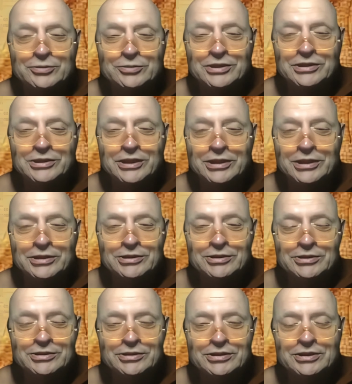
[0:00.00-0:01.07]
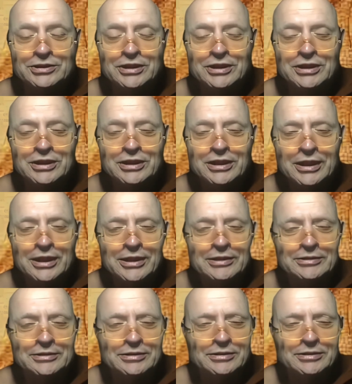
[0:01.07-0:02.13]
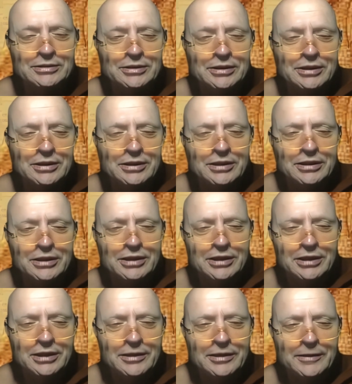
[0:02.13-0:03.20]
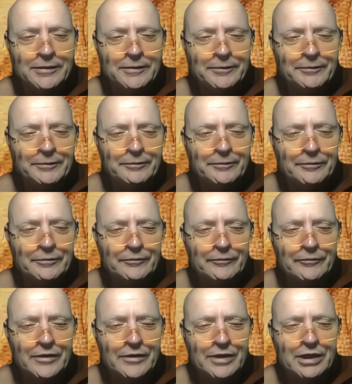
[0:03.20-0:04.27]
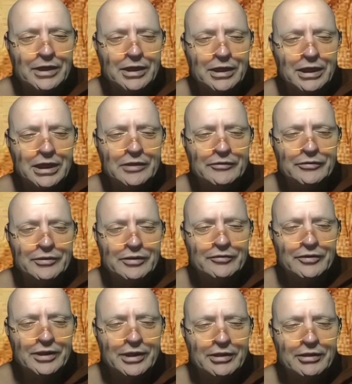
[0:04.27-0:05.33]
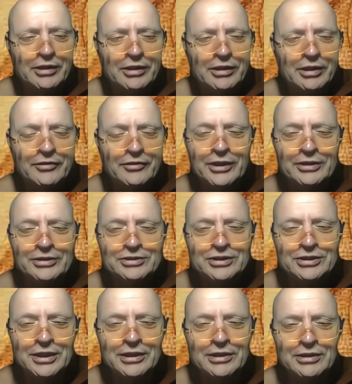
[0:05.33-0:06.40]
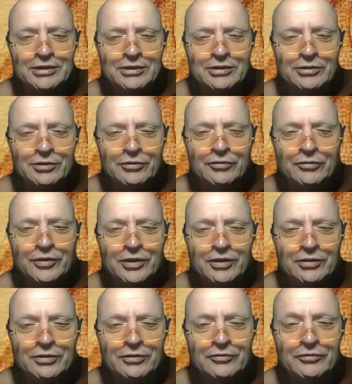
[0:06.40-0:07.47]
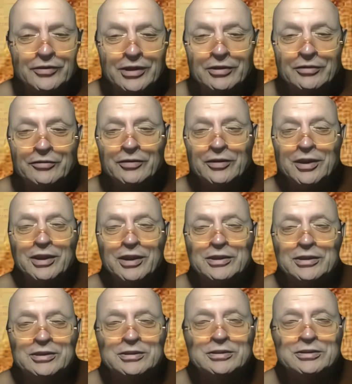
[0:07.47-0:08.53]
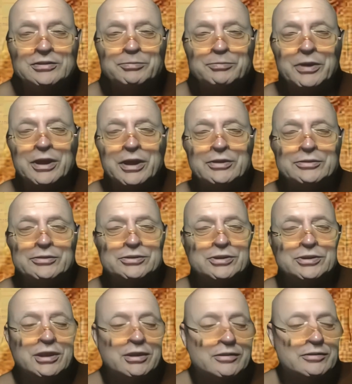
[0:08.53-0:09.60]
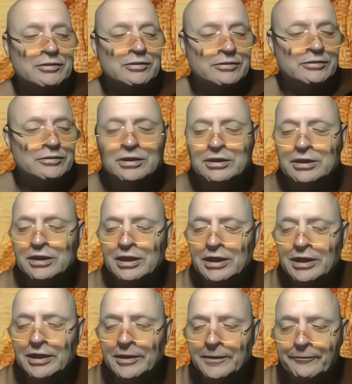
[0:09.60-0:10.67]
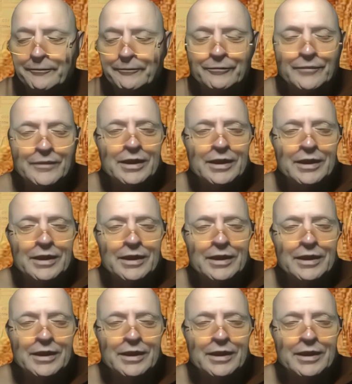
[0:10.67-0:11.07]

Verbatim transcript: really dangerous. And um, even if there are things that you feel you verify by yourself, um,